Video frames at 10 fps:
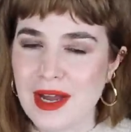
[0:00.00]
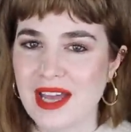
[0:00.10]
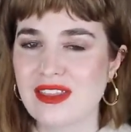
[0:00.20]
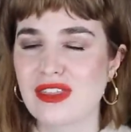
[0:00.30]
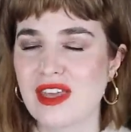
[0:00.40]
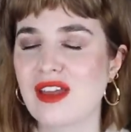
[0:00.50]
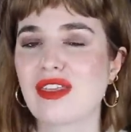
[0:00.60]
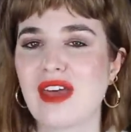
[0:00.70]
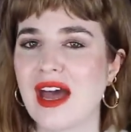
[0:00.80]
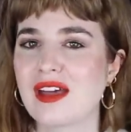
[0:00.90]
I think
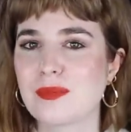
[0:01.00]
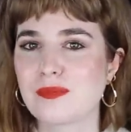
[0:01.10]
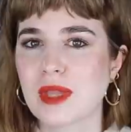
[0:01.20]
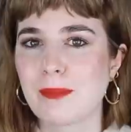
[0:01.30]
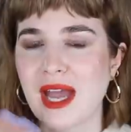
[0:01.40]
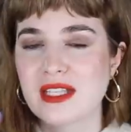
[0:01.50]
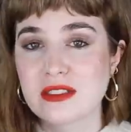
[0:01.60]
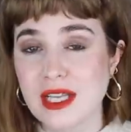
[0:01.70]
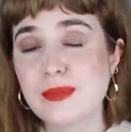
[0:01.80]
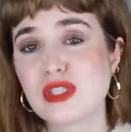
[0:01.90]
that my
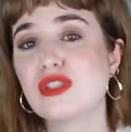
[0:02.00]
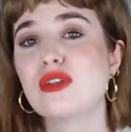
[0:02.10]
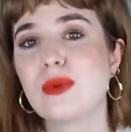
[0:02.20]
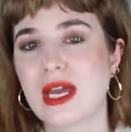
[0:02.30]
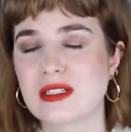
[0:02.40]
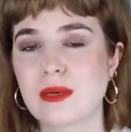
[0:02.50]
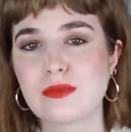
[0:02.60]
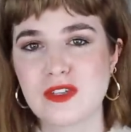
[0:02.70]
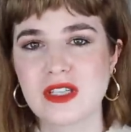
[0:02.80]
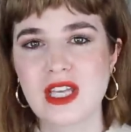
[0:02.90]
lips do end up
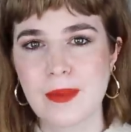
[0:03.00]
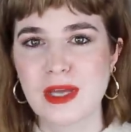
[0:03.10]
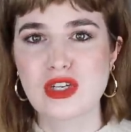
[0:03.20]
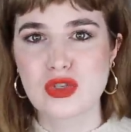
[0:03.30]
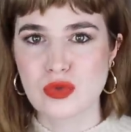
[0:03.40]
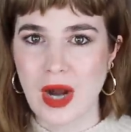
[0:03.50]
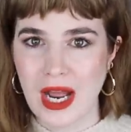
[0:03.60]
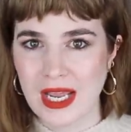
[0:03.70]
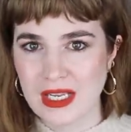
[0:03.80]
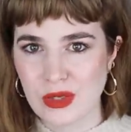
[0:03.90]
feeling a bit
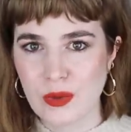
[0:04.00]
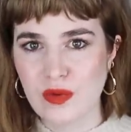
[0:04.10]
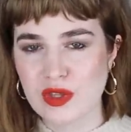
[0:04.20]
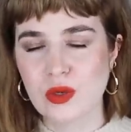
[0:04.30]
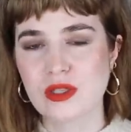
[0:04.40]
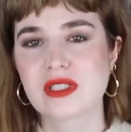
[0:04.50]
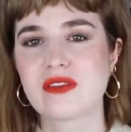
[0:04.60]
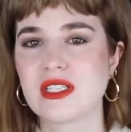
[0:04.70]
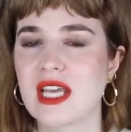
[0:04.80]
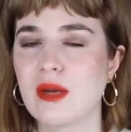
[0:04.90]
dry over the course of
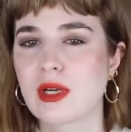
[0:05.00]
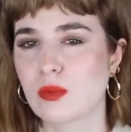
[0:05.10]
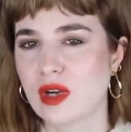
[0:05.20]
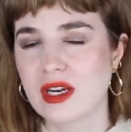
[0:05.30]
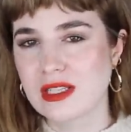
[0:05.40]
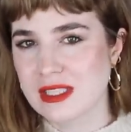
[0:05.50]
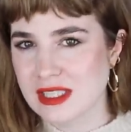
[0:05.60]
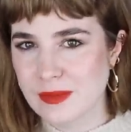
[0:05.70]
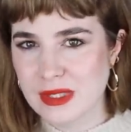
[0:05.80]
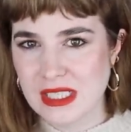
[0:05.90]
the day when I'm wearing this
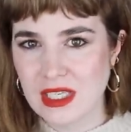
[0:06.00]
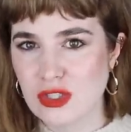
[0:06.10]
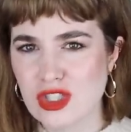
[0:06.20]
lipstick,